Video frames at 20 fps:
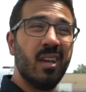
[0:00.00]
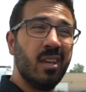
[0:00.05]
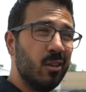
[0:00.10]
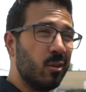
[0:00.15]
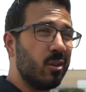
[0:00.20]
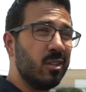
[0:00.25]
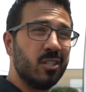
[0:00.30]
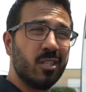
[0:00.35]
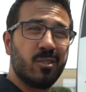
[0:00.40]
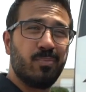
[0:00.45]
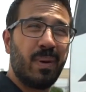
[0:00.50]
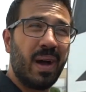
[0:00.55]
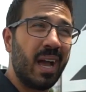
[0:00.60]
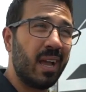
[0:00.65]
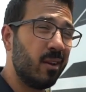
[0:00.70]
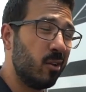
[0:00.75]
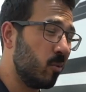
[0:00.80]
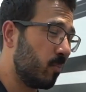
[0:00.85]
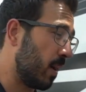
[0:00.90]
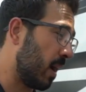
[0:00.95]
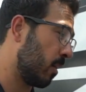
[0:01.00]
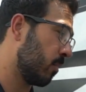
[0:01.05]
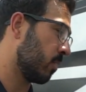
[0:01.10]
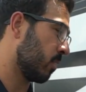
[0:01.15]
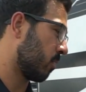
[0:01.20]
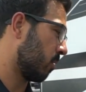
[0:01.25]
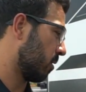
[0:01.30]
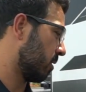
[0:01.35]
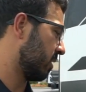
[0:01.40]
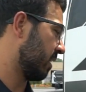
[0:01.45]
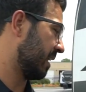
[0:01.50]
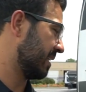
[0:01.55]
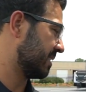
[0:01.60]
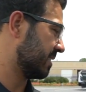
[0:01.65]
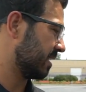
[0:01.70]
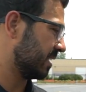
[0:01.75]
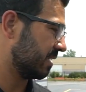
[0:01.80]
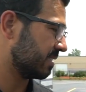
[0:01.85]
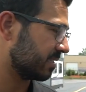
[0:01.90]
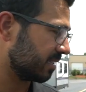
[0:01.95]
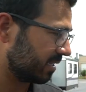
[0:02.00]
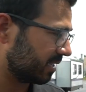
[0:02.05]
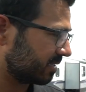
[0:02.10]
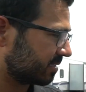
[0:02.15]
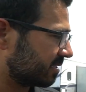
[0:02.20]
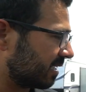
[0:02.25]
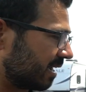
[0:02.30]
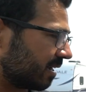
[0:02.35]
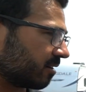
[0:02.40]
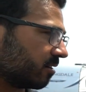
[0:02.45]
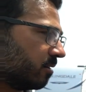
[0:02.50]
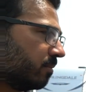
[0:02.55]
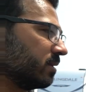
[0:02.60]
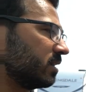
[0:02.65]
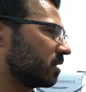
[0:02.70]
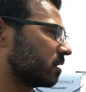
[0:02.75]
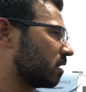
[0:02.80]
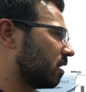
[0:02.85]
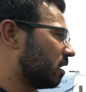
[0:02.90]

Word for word: you can just buy a new power cord nice and easily. It's not going to be a